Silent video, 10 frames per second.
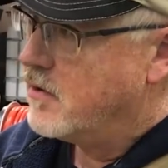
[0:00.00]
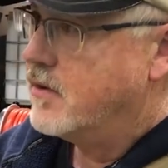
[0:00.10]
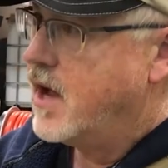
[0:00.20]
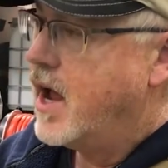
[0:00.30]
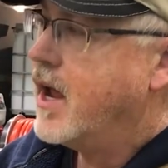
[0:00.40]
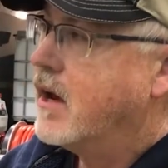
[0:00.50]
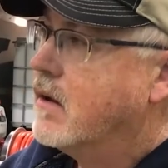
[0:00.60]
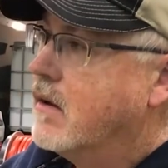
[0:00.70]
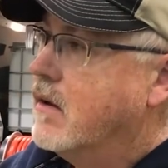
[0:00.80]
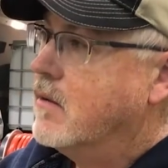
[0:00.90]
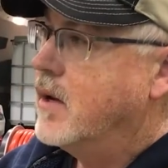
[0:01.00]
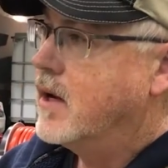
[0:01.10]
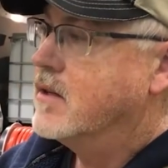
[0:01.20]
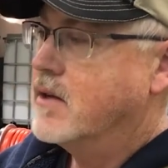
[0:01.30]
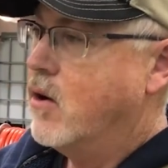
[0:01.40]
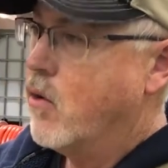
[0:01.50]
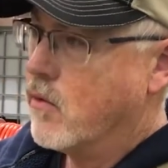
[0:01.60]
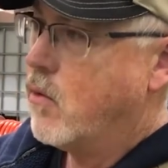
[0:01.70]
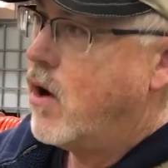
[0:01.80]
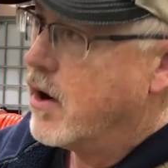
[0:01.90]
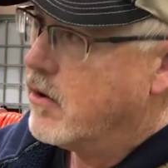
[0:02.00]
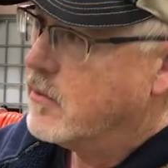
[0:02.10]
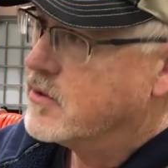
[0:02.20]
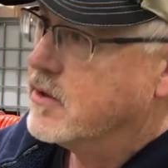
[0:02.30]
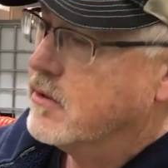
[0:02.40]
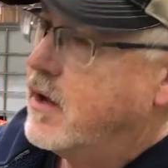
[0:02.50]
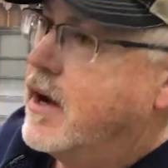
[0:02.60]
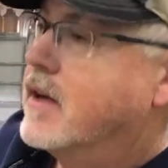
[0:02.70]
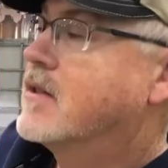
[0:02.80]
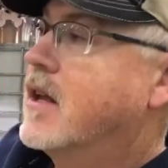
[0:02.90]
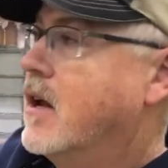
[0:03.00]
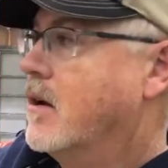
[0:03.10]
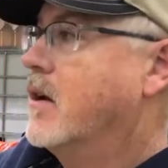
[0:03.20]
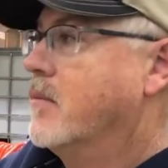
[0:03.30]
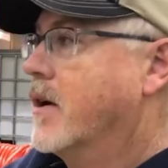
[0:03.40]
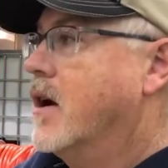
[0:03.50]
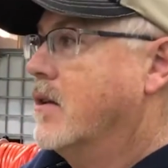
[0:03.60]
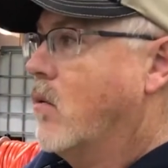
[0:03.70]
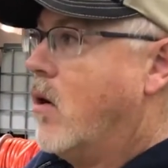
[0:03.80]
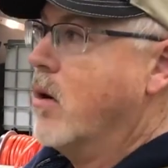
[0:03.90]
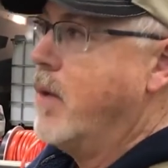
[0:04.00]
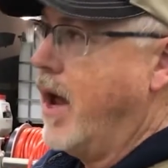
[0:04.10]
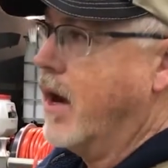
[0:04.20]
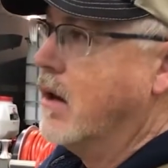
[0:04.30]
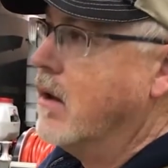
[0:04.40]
They're dying because they overwater them, so now I just get them to cut the water back.